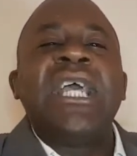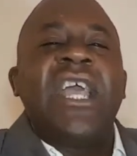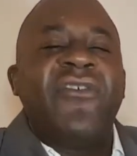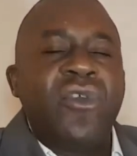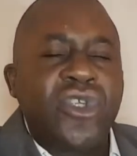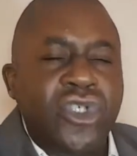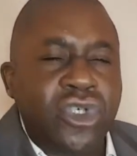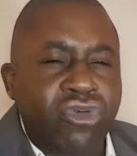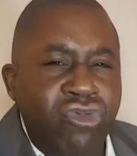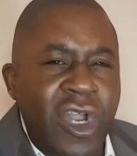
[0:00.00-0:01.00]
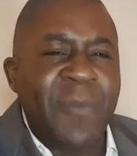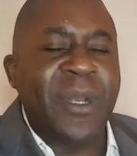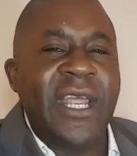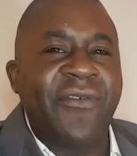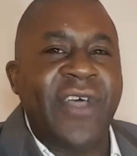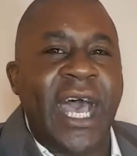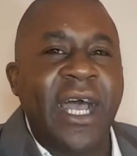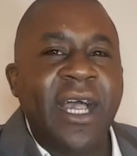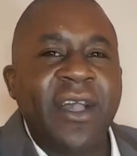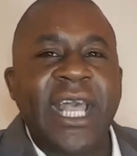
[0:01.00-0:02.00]
if you truly believe that,
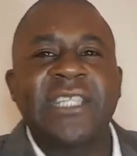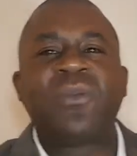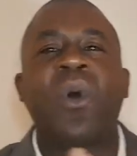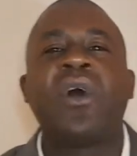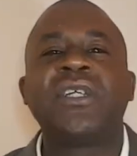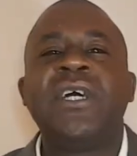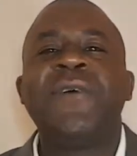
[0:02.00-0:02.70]
guess what?